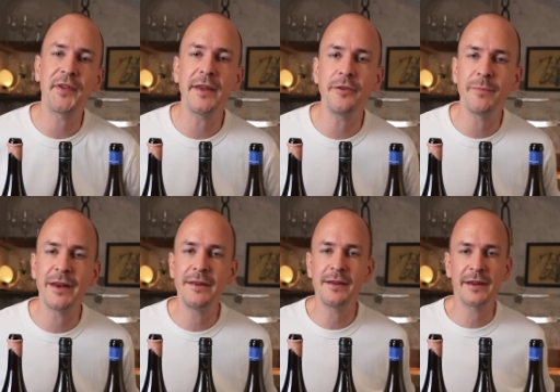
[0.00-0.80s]
At the end of my
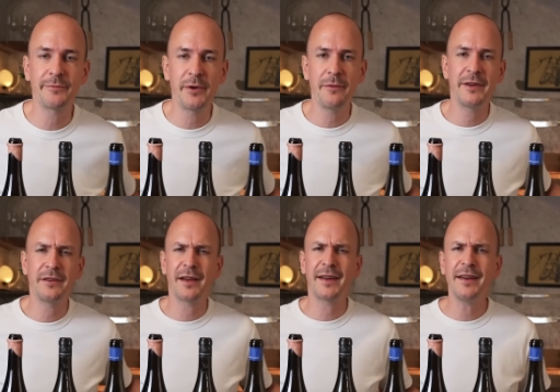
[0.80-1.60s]
little
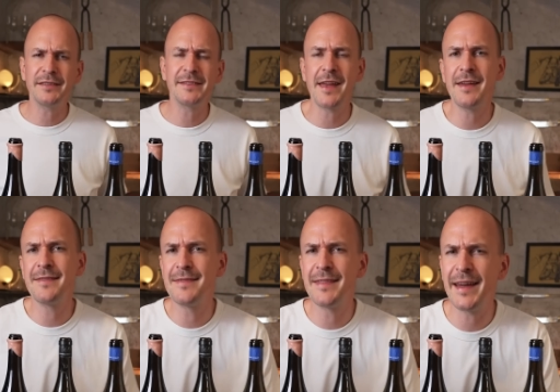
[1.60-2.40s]
experiment, I gotta say,
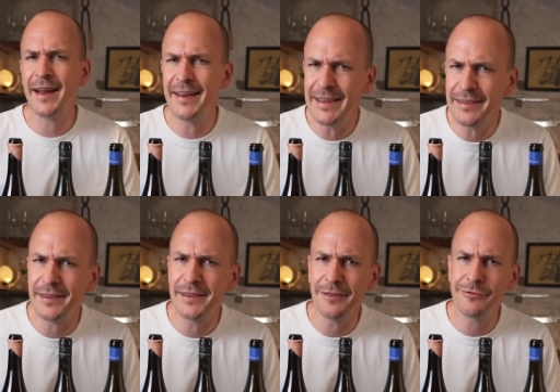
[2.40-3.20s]
there is
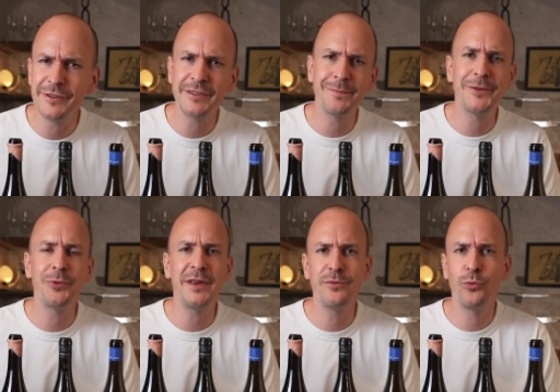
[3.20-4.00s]
a difference
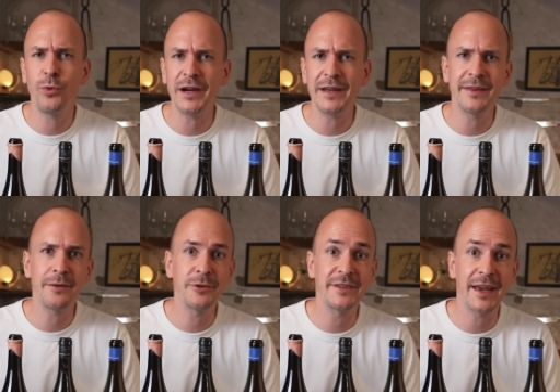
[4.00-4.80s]
between wine
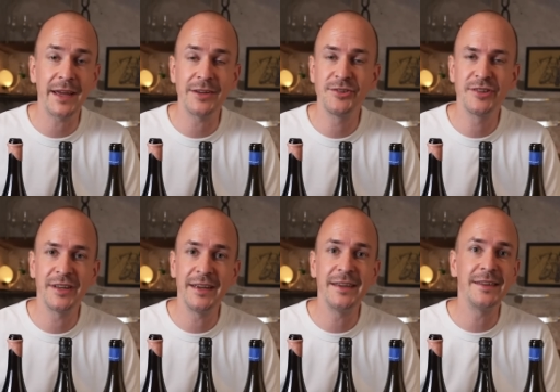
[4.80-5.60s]
that was aged
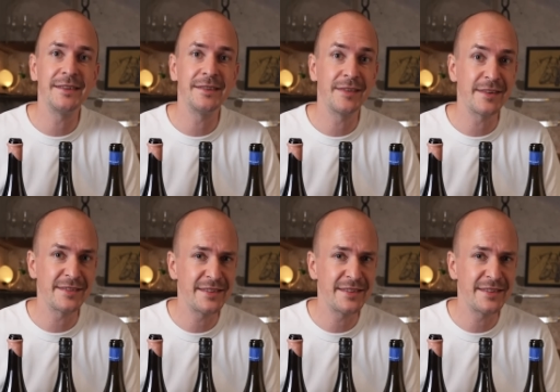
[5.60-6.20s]
in the